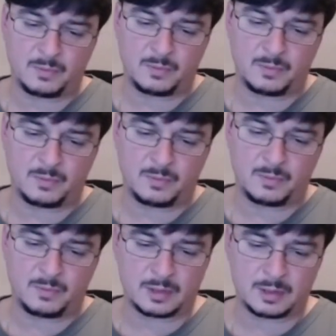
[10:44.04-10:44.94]
they
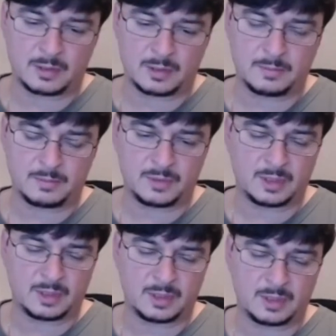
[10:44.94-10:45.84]
call it, the
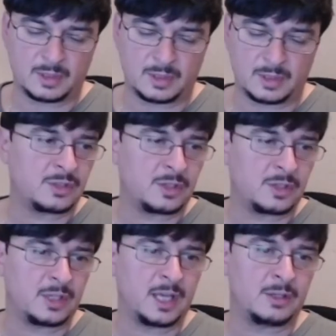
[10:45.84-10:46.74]
little notes
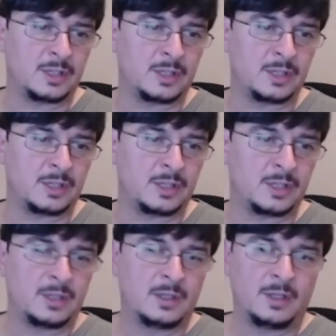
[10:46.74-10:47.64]
that you get in the app.
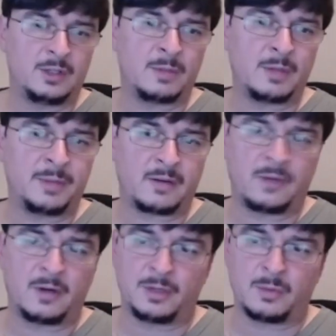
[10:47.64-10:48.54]
You might be
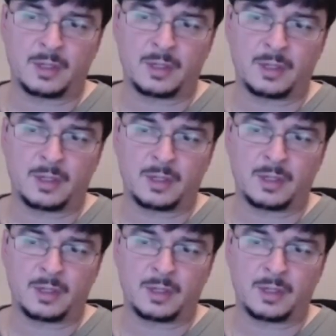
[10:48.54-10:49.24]
able to find out what it is.